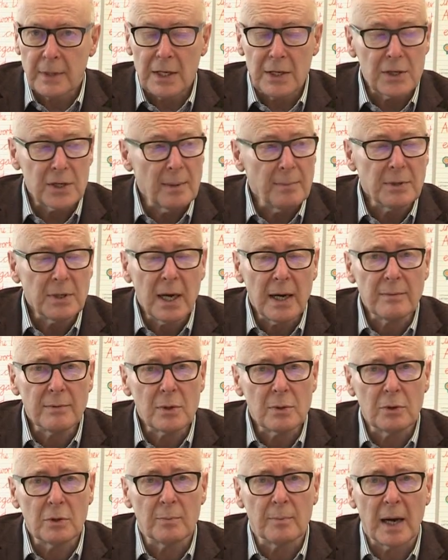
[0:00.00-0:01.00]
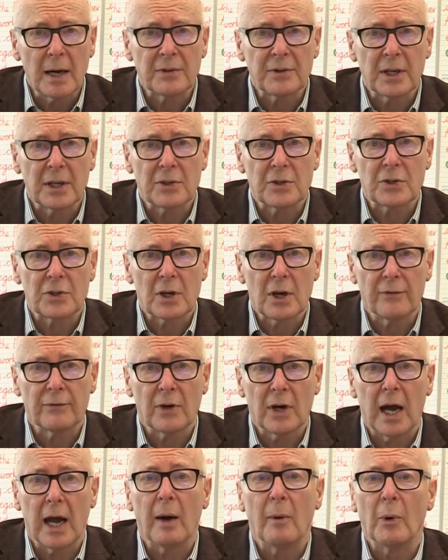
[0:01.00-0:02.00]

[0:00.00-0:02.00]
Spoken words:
Sometimes you might think to yourself, right,